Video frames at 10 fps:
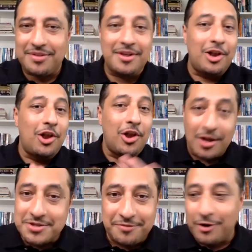
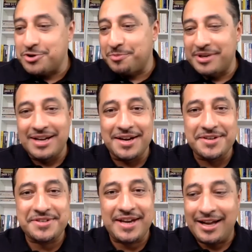lots of
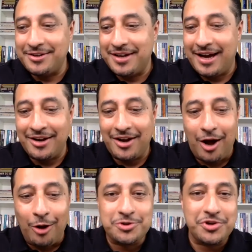entrepreneurs and
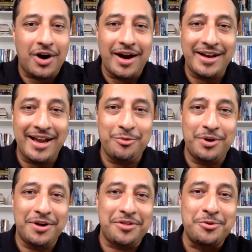ultra high net
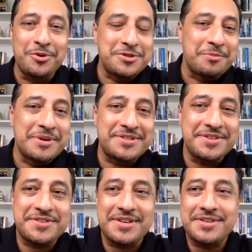worth owners of
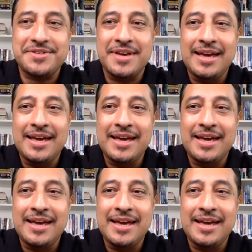businesses.